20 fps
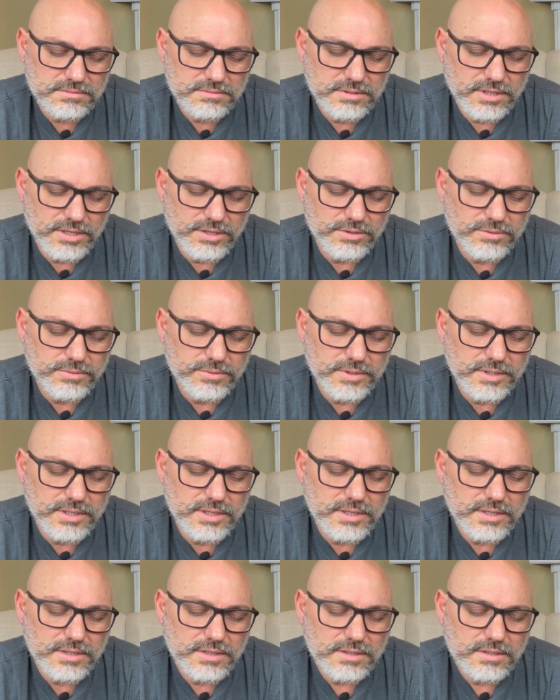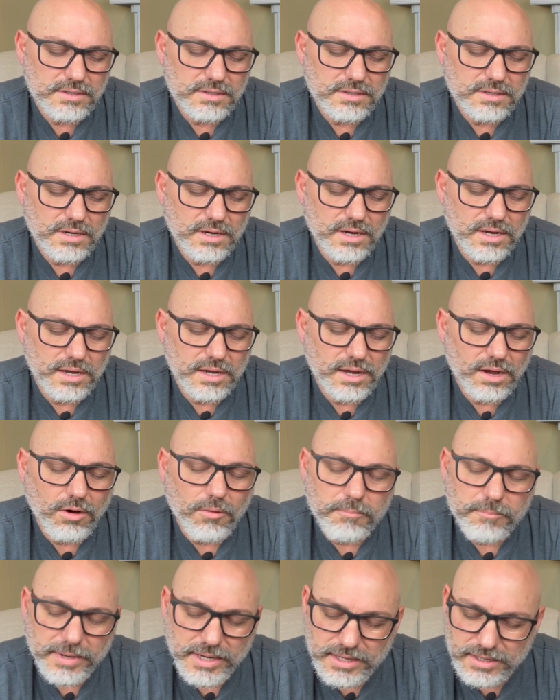that you would
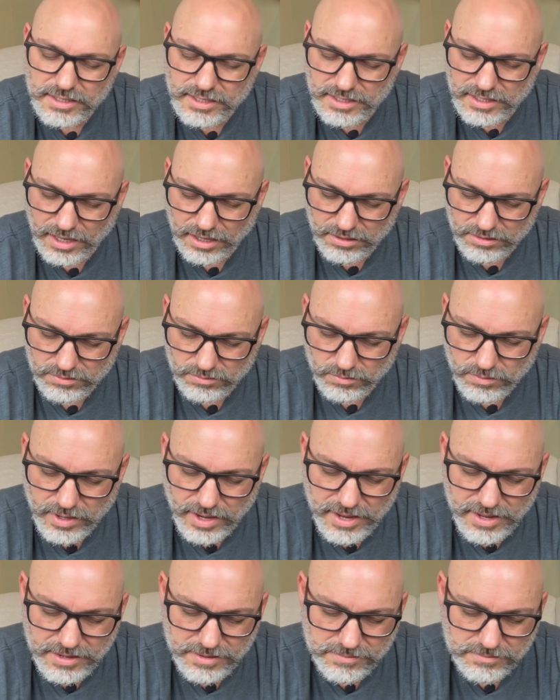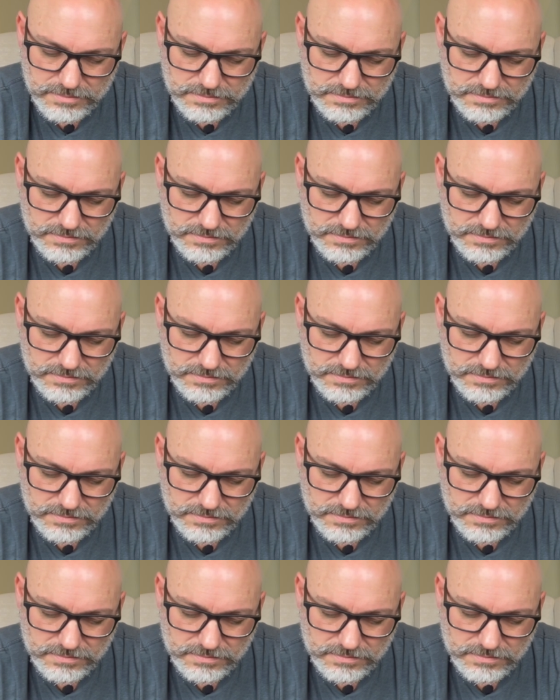help me to get out of the way,